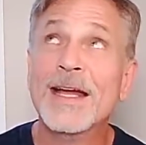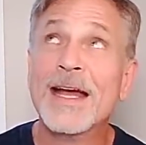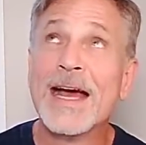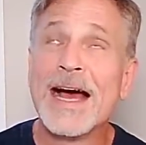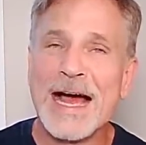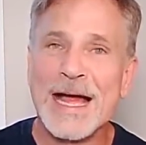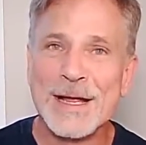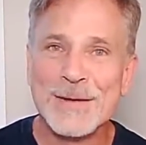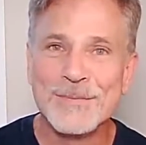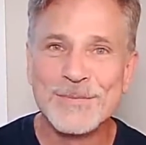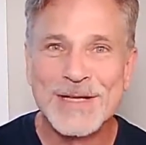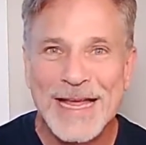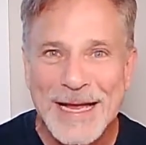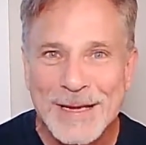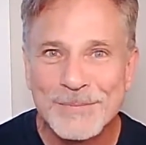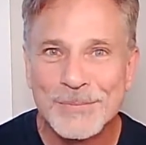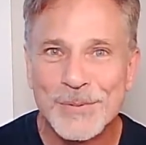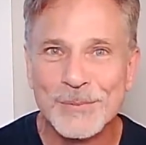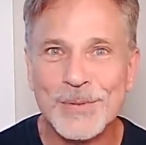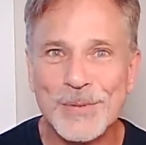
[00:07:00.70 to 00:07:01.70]
am
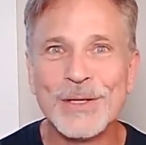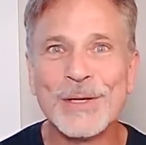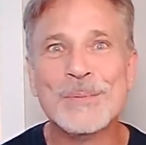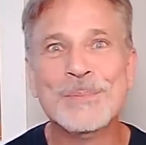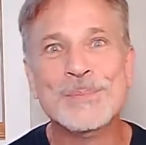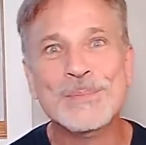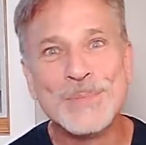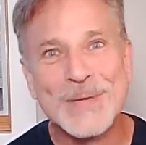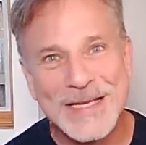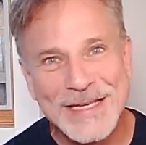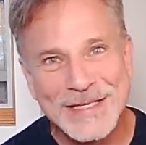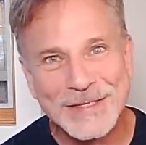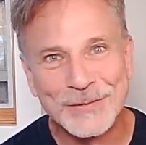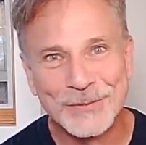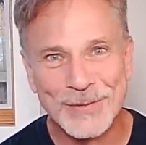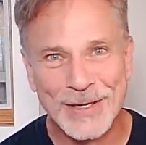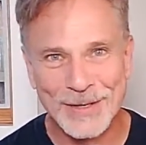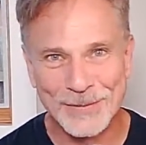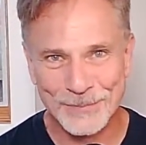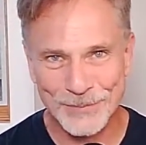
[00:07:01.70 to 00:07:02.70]
capable of being
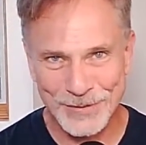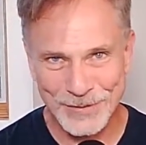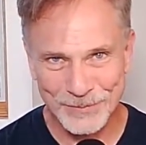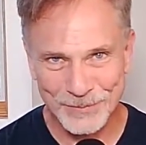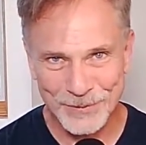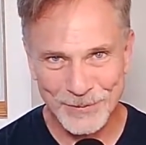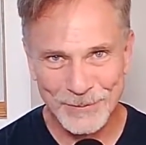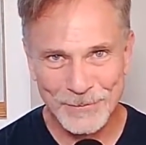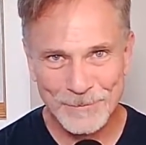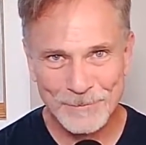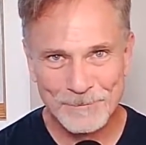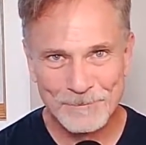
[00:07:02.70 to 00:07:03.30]
around people